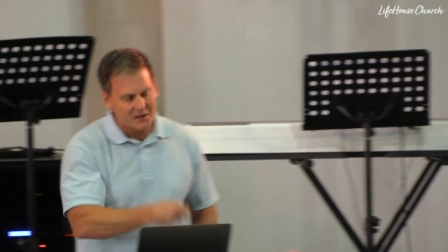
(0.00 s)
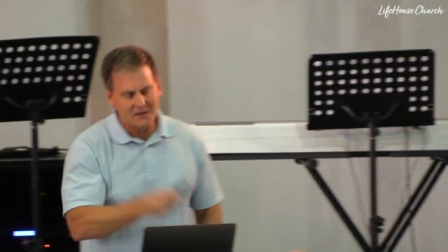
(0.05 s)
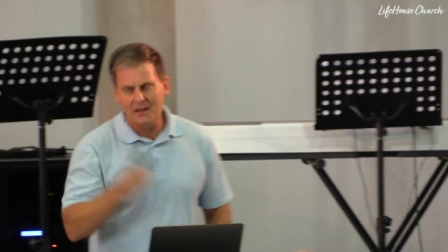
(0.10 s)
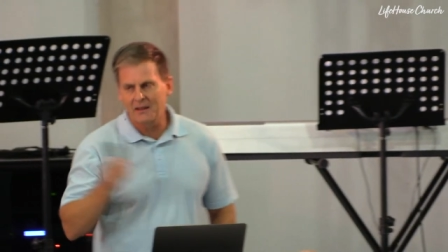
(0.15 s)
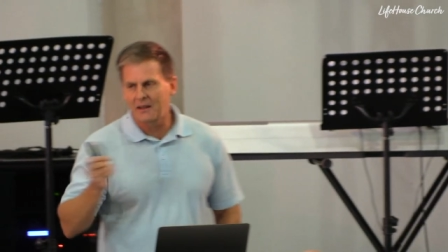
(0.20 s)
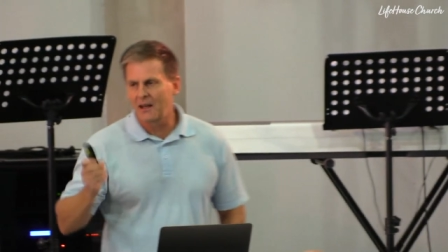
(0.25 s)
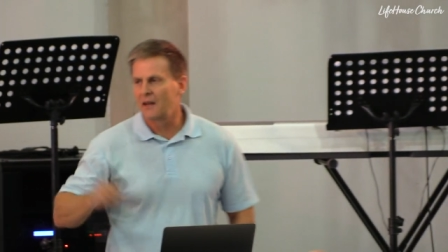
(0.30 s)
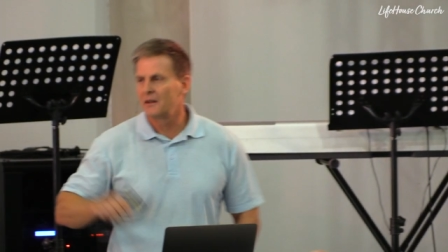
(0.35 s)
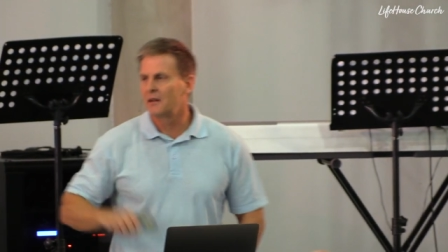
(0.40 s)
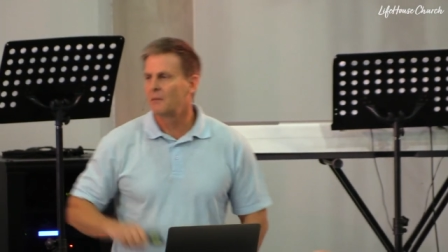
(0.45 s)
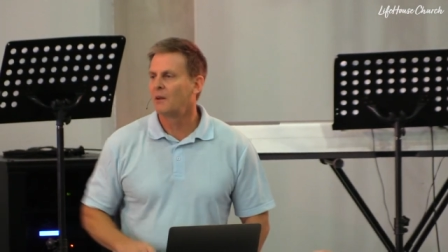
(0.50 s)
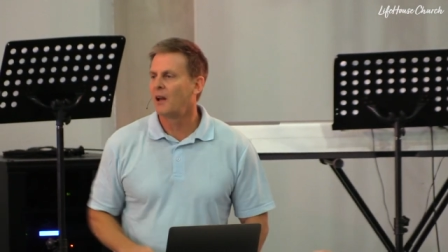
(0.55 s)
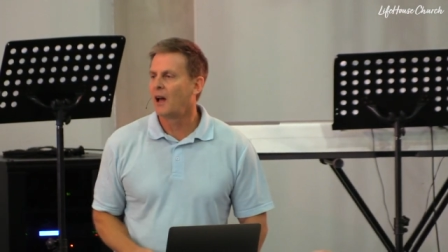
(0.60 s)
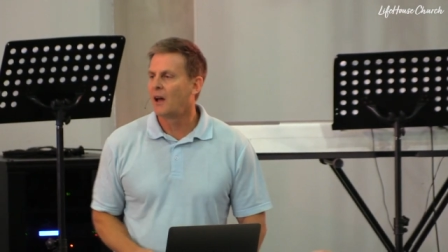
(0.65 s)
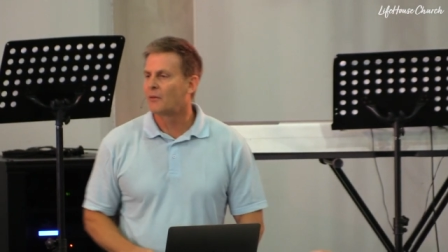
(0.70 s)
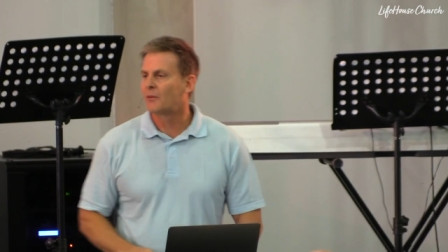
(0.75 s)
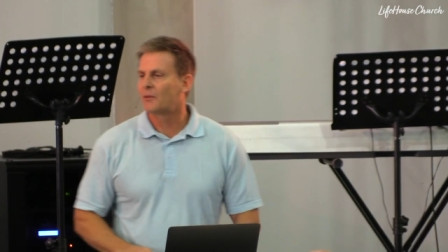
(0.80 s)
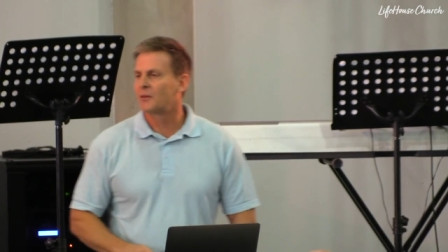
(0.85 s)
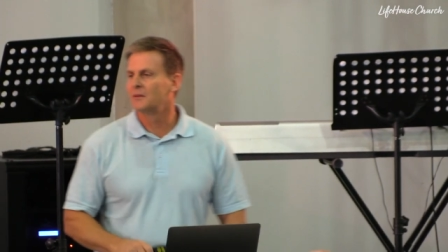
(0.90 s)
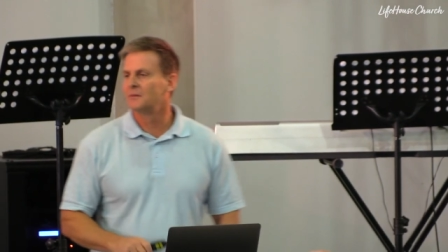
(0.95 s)
the kingdom
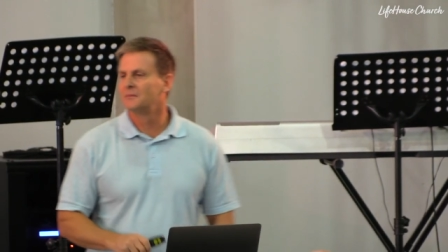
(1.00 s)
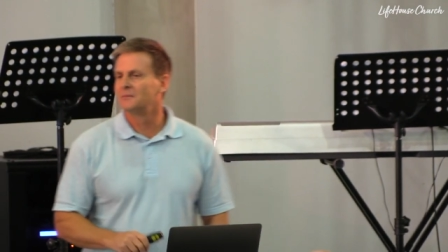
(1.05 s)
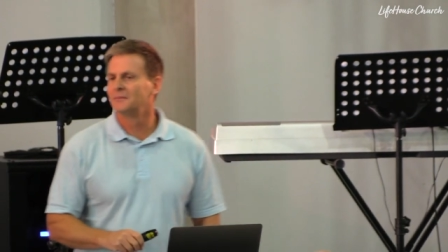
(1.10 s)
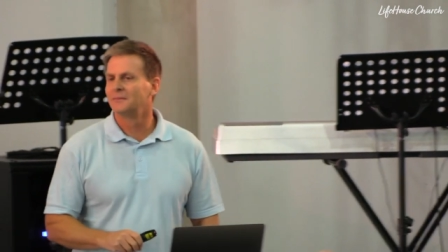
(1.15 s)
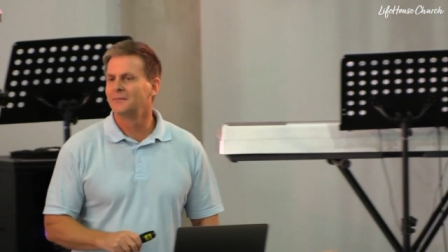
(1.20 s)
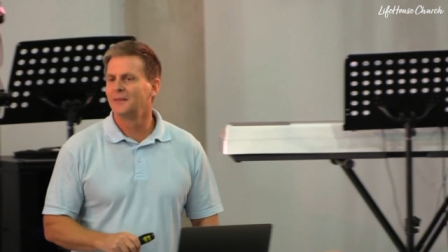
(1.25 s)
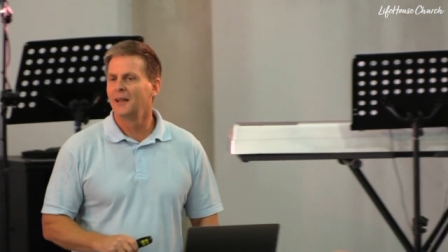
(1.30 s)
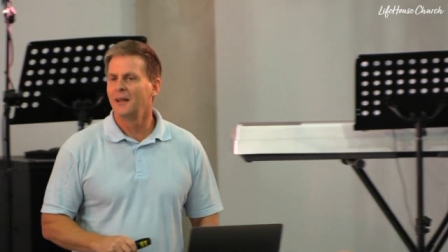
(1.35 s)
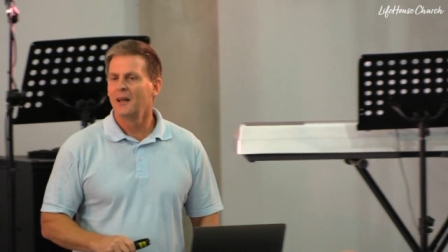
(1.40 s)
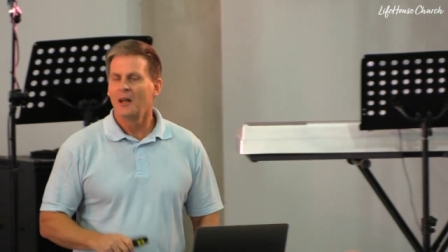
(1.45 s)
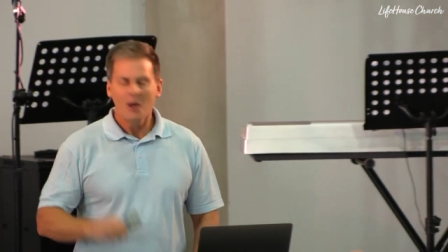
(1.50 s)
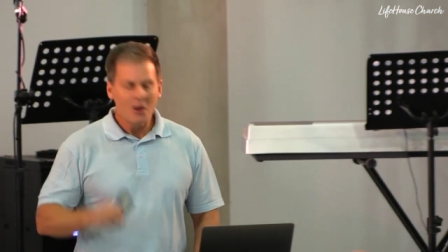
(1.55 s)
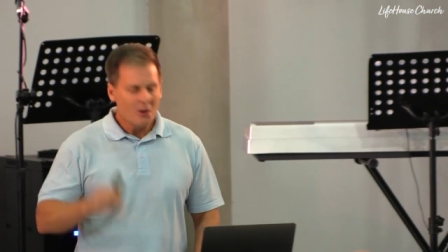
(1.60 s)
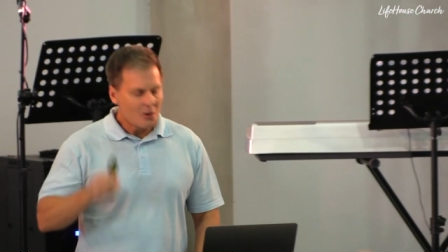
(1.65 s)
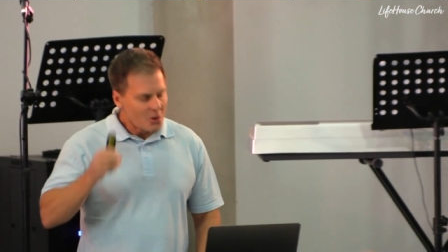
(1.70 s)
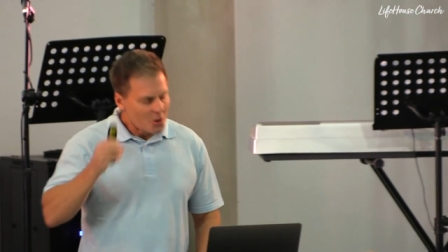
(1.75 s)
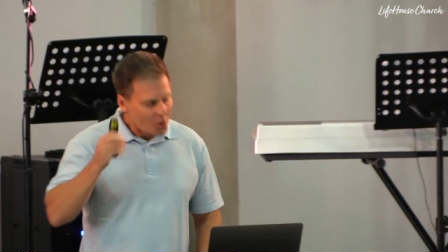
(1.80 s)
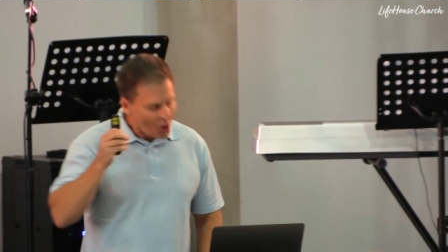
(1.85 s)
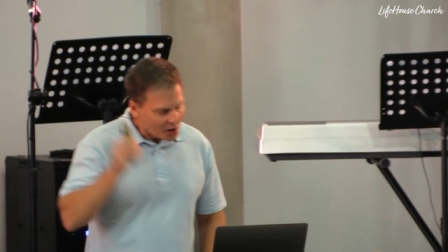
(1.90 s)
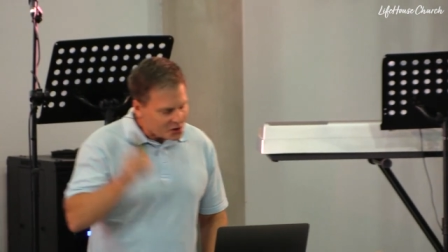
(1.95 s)
life,
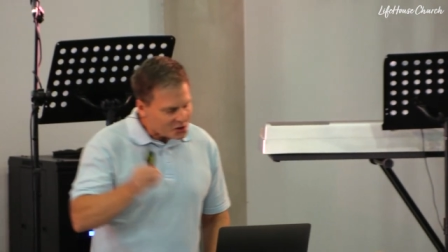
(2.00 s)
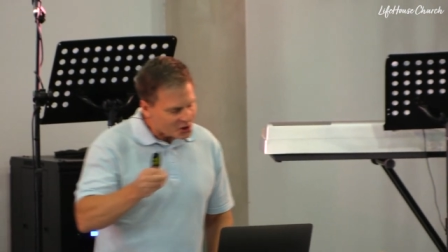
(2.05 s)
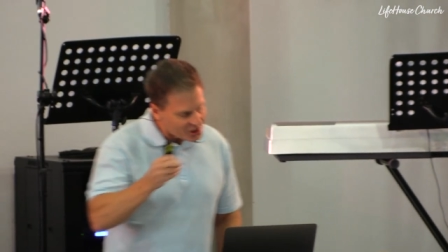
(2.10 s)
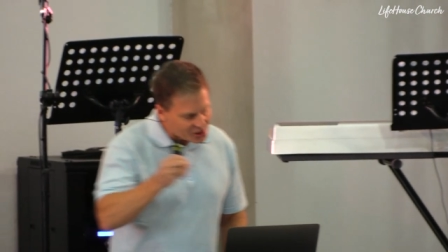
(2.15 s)
not just